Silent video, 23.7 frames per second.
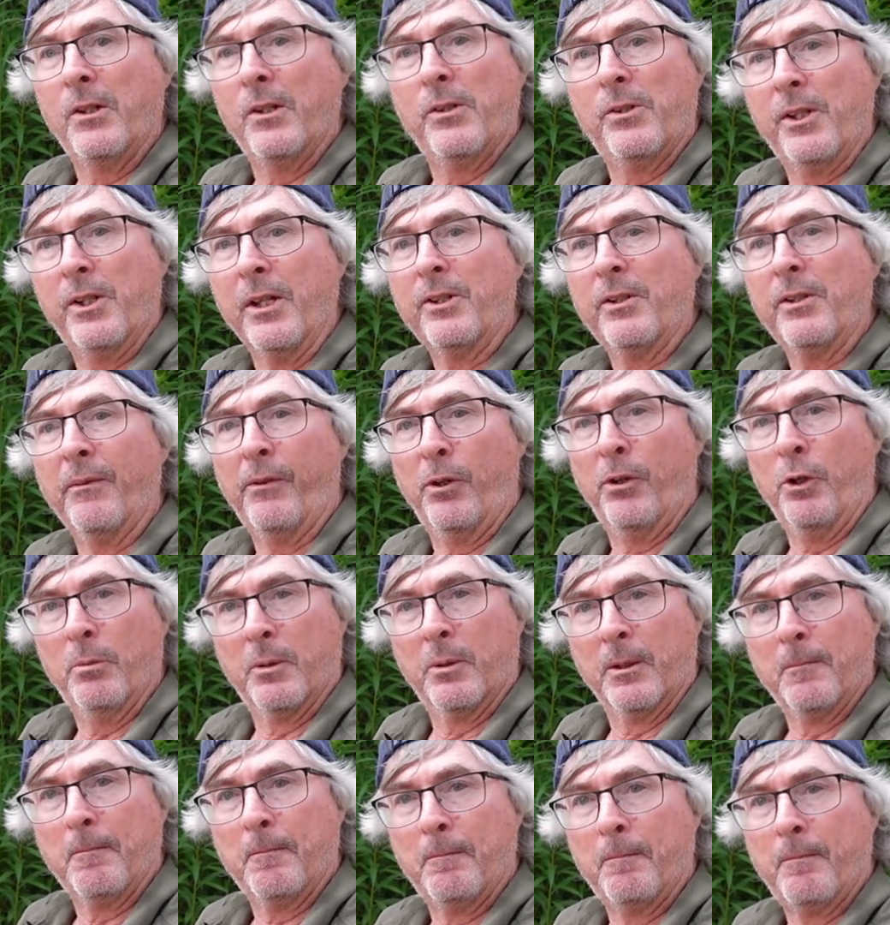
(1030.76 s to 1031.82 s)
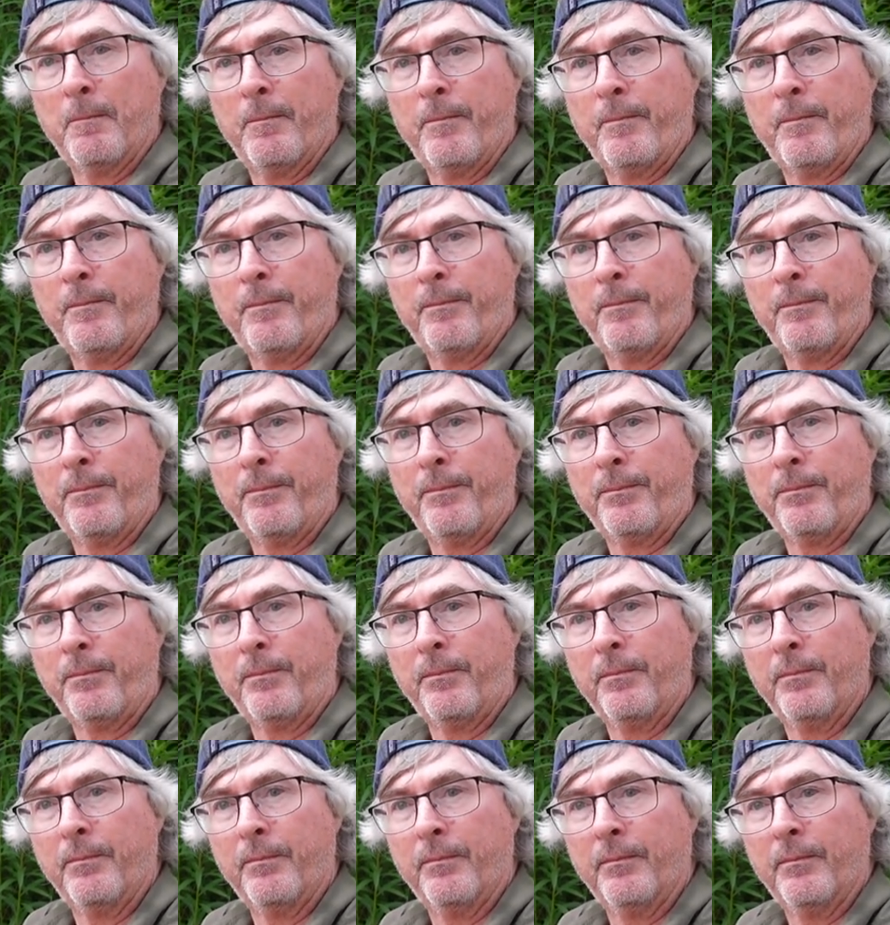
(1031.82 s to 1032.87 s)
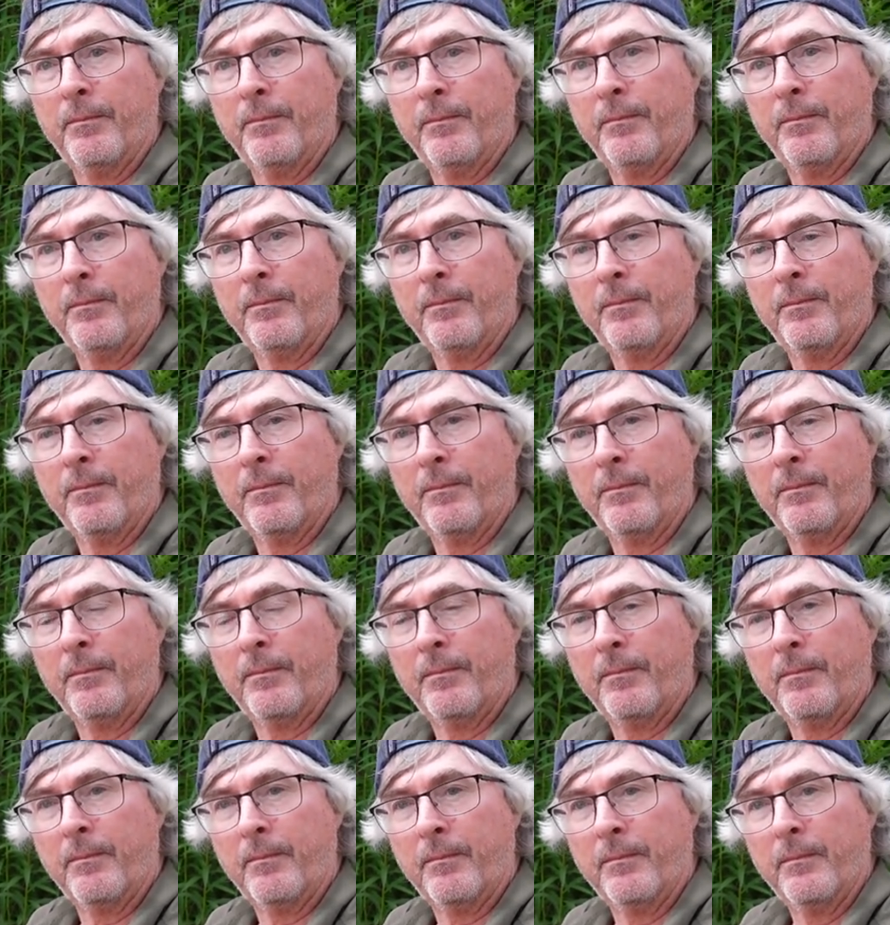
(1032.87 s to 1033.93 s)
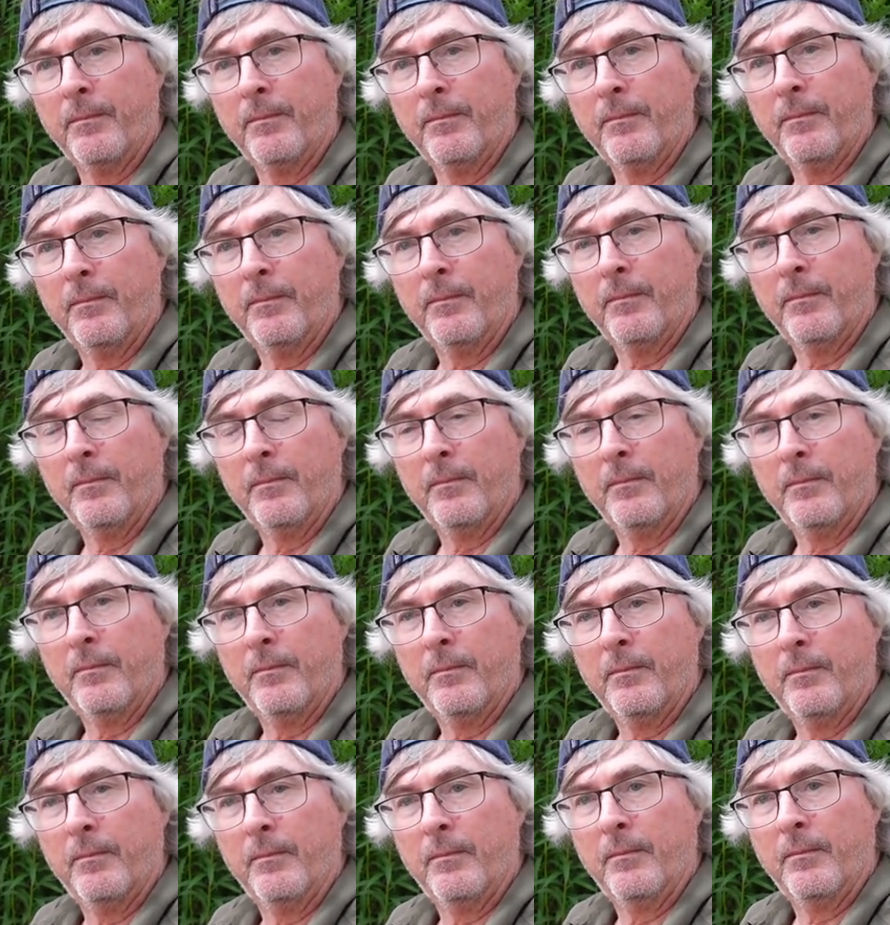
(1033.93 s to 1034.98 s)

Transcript: Sense of humor. No, that doesn't. That's not a piece of gear.